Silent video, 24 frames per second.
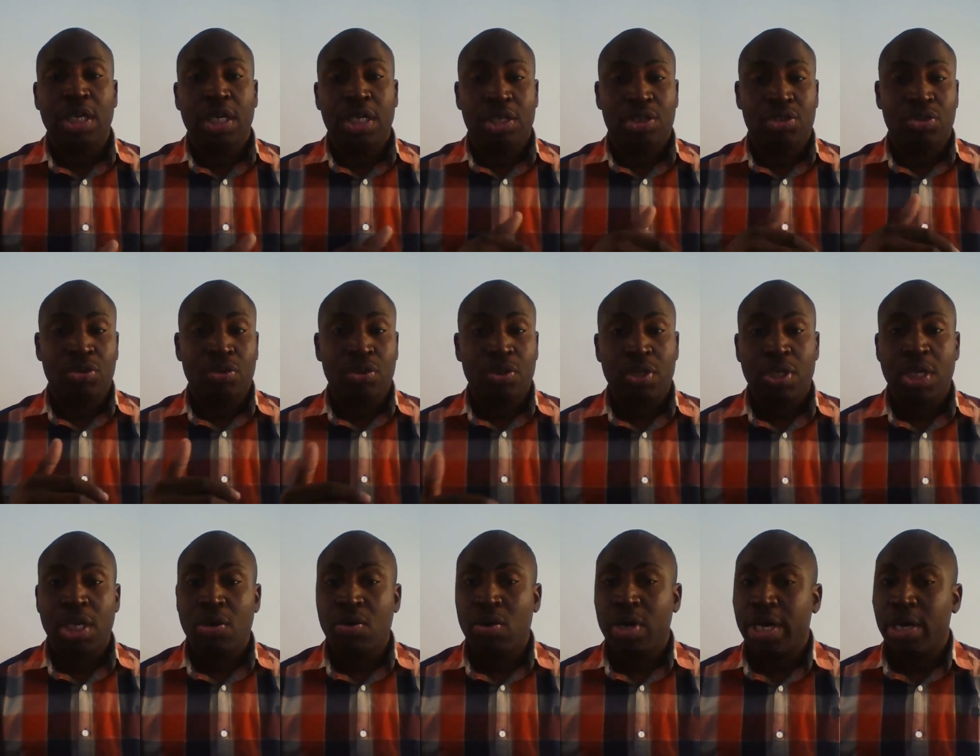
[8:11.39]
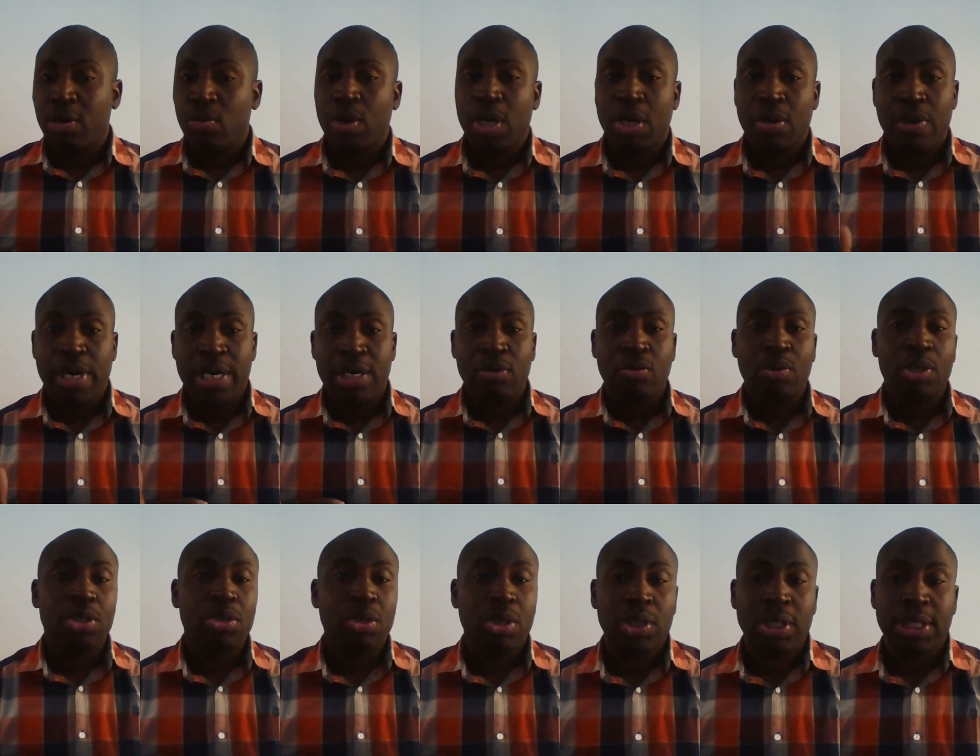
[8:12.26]
is to say, okay, well, why
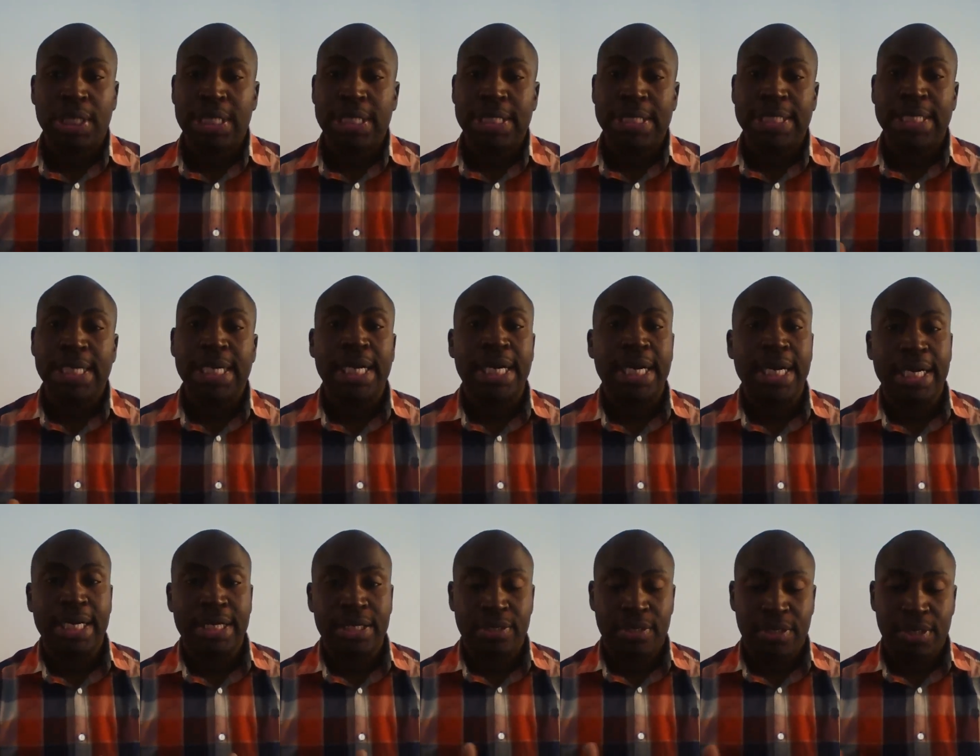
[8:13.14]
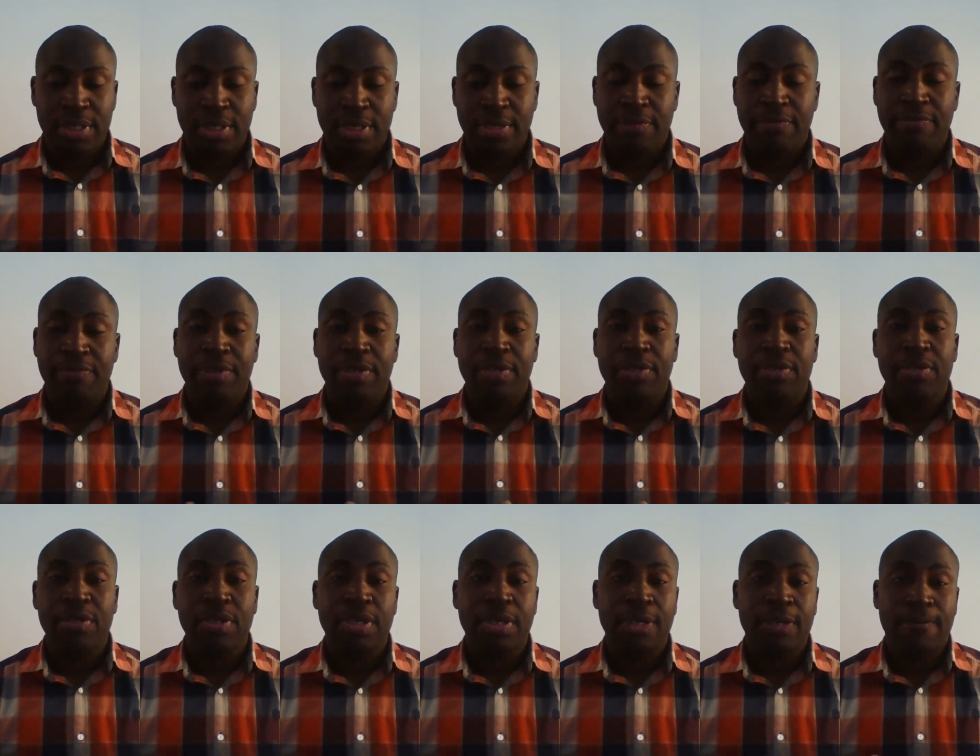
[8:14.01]
don't we talk to this guy and see if
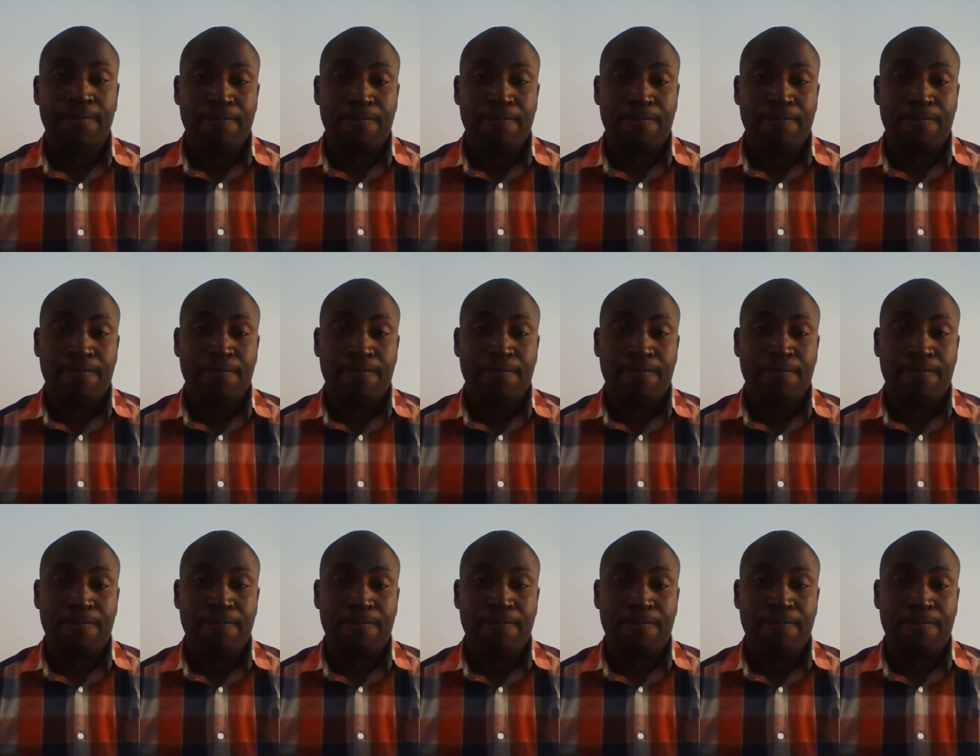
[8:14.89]
it's,